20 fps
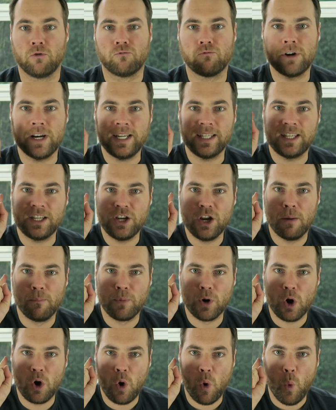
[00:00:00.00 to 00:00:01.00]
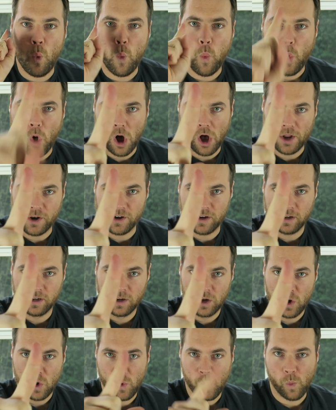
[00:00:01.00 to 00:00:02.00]
reason number 1
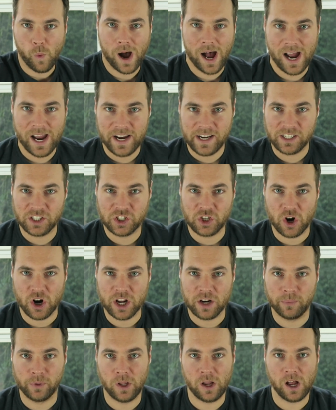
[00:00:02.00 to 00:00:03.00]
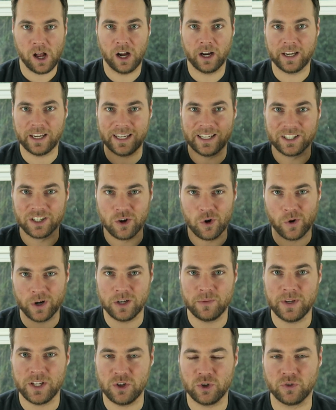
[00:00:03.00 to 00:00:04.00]
why starting a blog is going
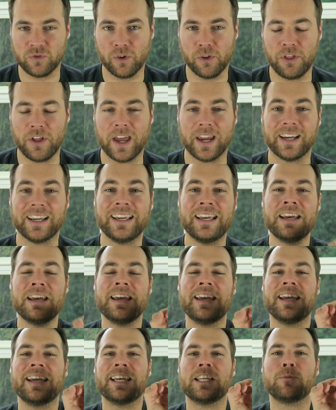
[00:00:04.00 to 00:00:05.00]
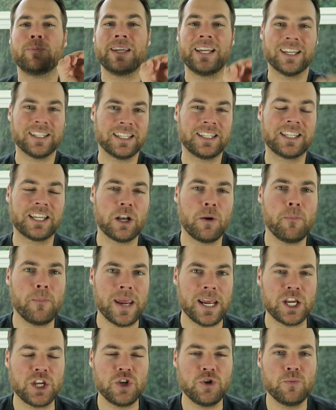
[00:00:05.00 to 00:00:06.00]
to be a useful thing is because it's going to
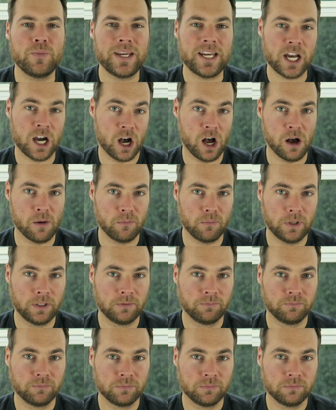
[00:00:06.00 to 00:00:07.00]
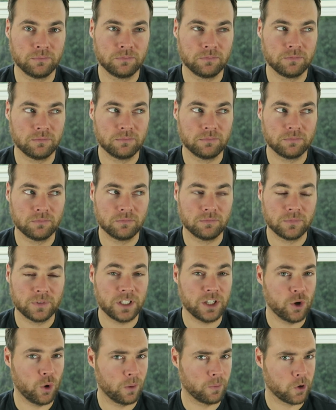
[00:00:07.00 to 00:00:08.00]
make you become,
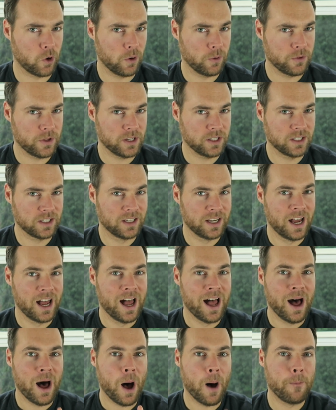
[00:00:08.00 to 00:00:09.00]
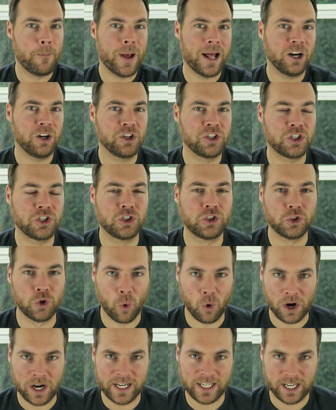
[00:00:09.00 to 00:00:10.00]
you know where I'm going with this? A better
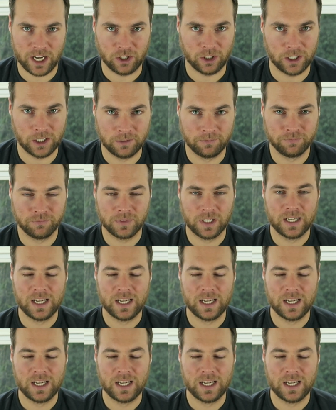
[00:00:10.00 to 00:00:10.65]
storyteller.